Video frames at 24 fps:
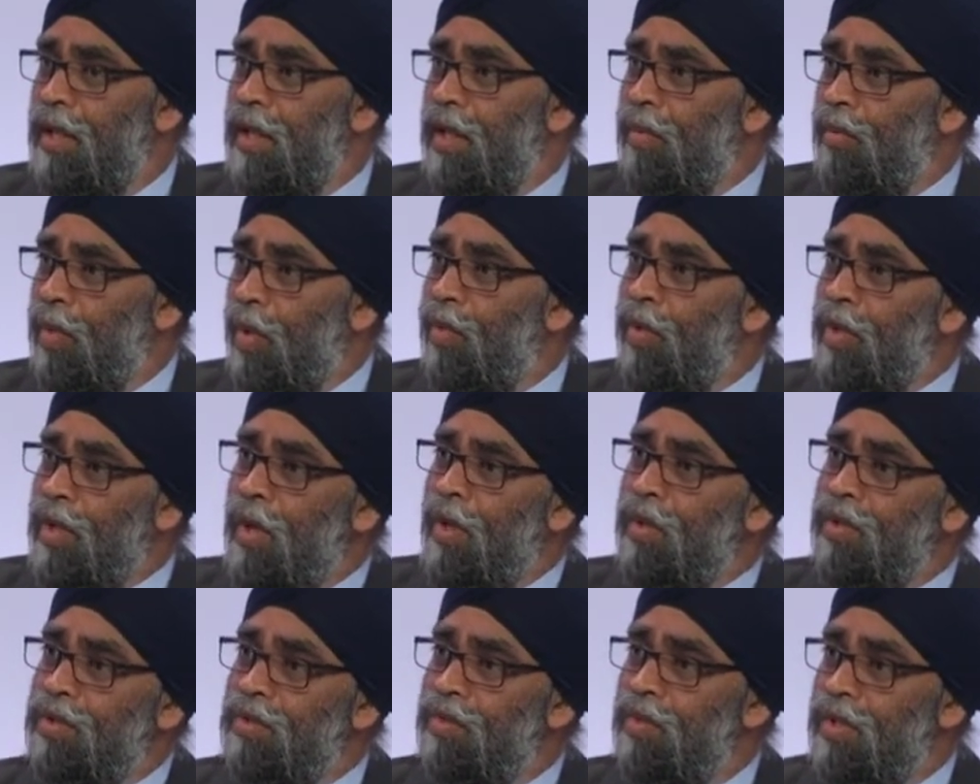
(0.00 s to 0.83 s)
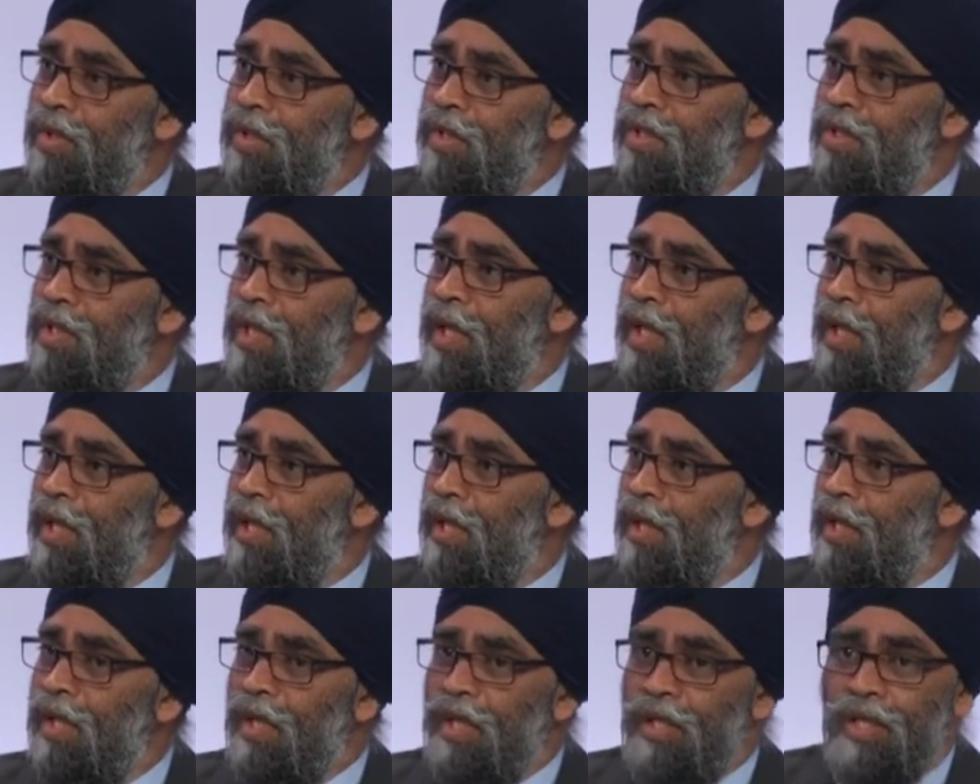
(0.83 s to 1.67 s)
But we also
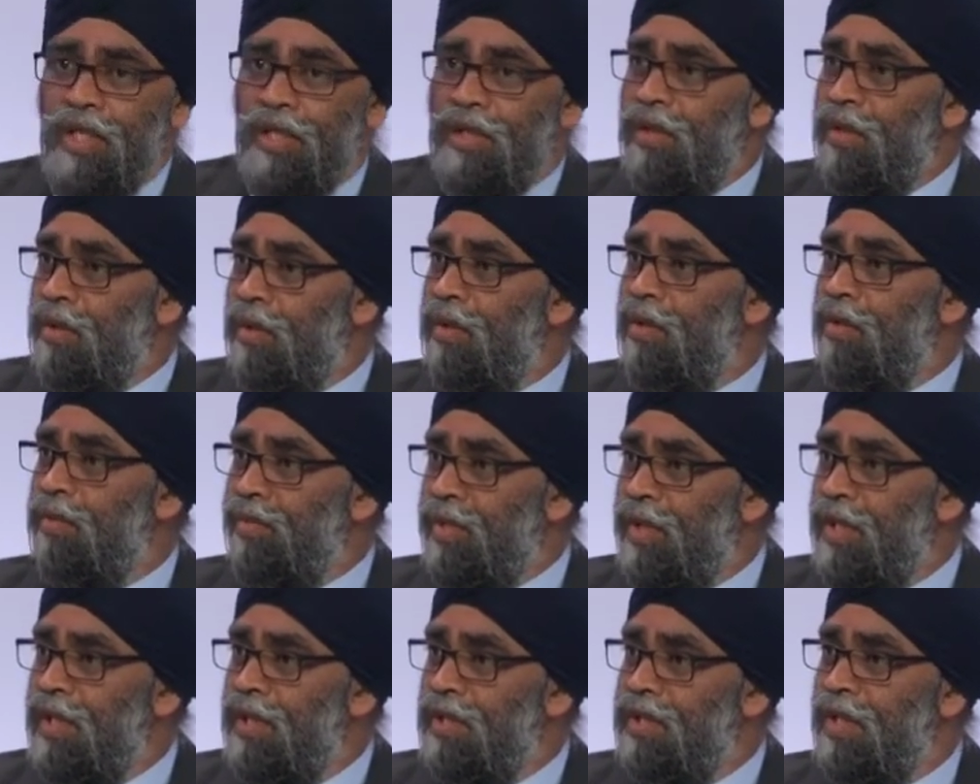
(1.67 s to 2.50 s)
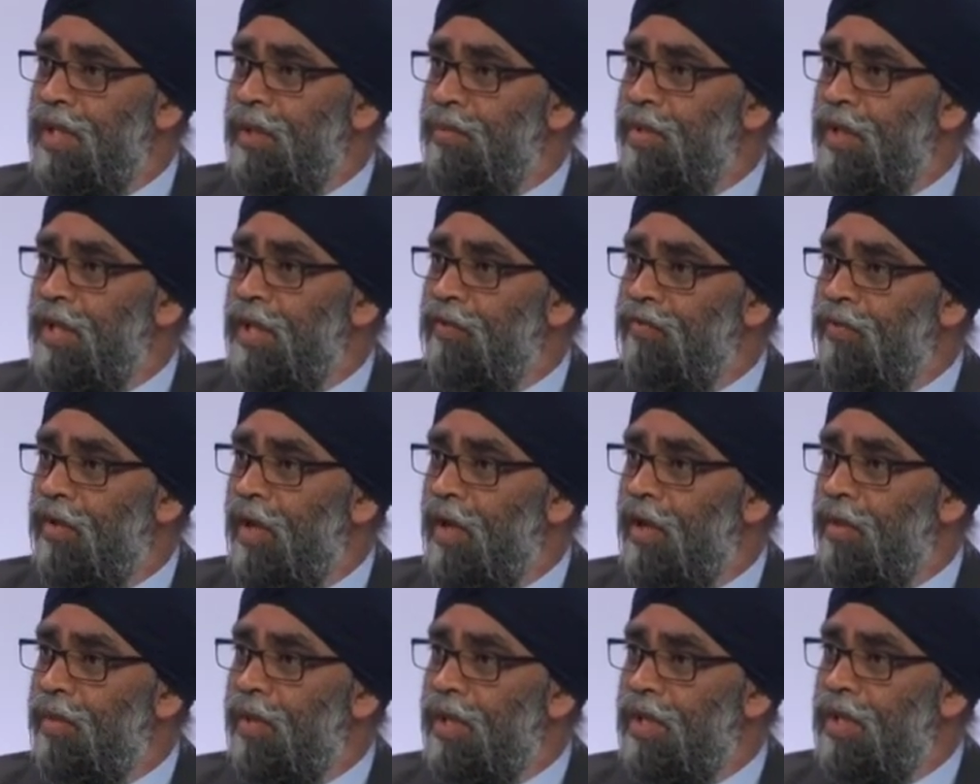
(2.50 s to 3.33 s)
understand that the current peacekeeping
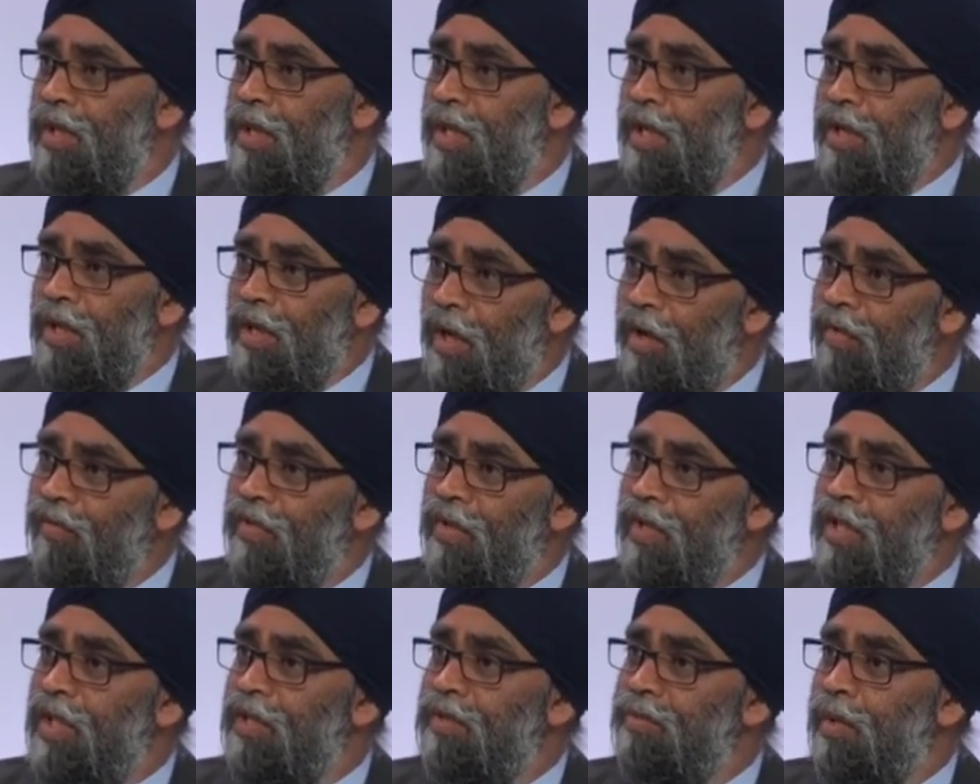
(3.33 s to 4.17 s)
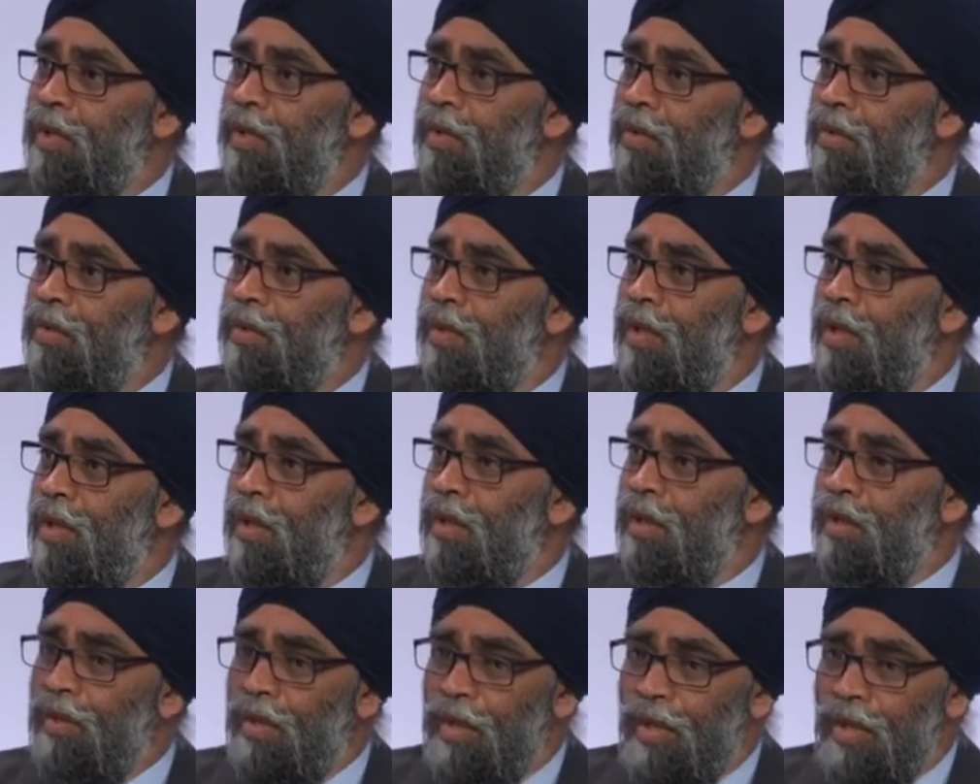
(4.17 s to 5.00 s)
environment, conflict has been going
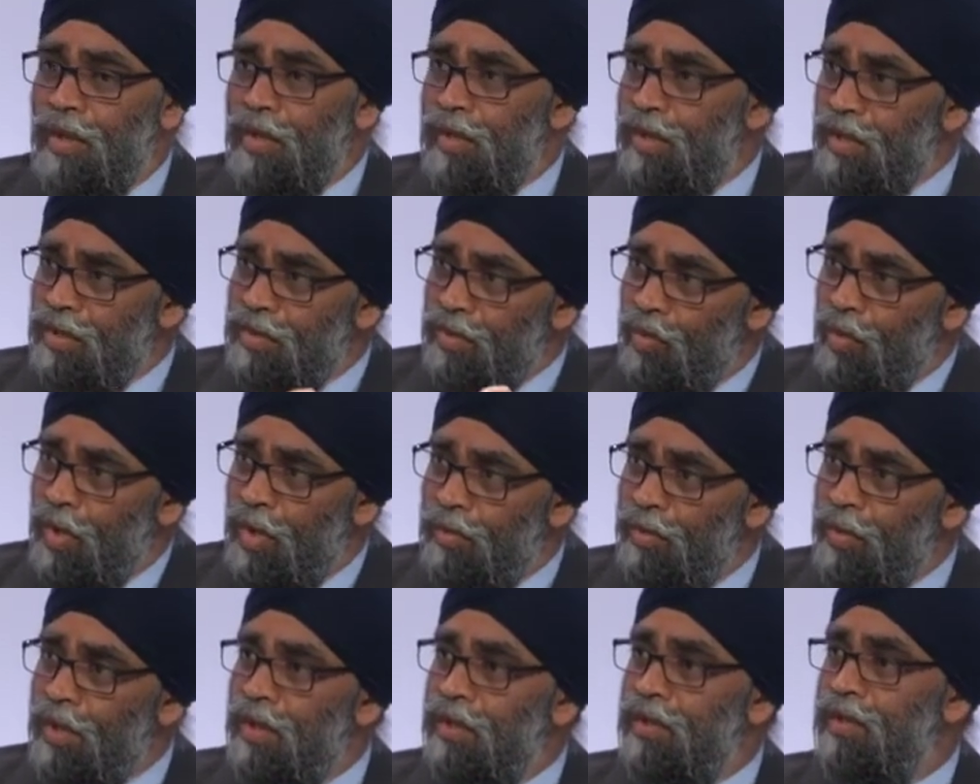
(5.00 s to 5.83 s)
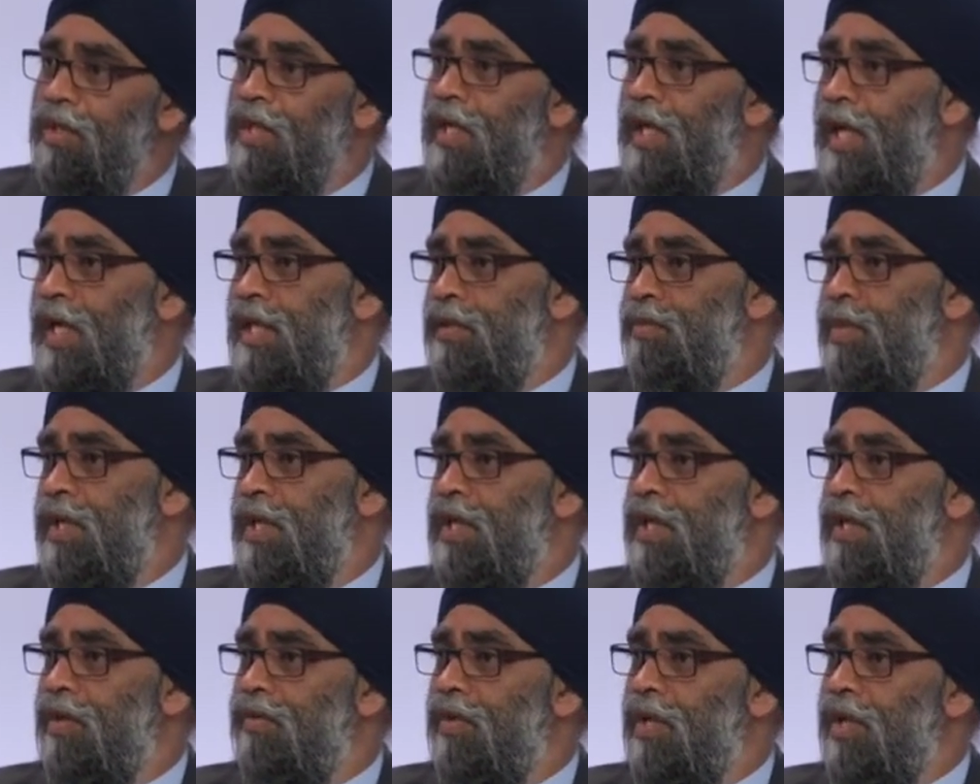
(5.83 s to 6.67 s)
on. There's the one military
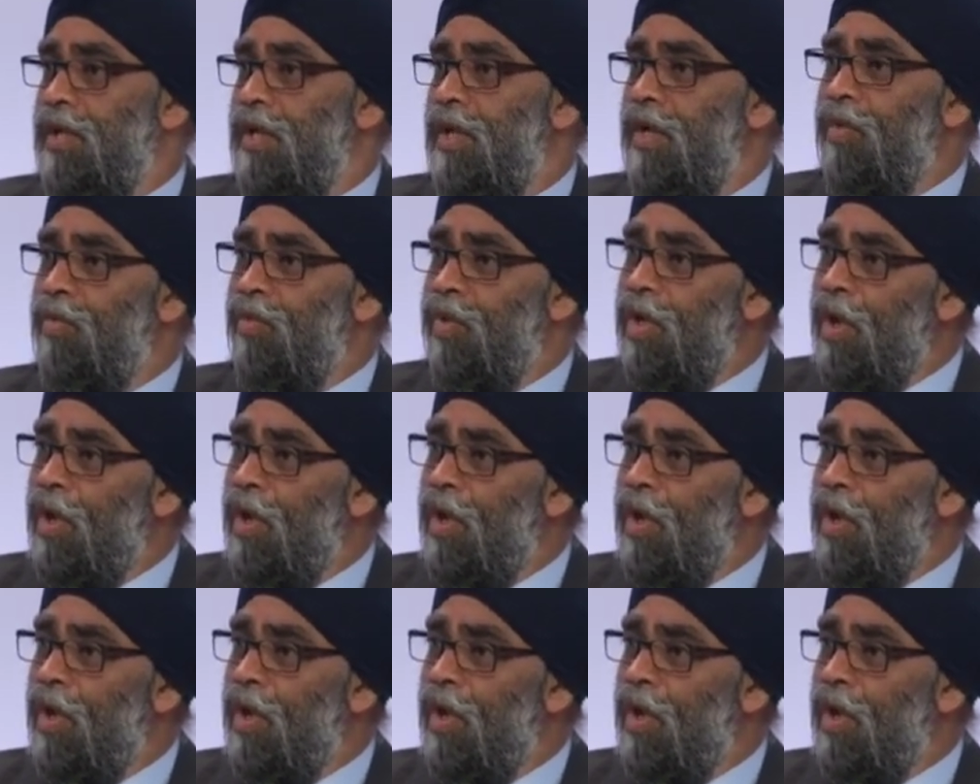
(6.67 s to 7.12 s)
aspect of it. We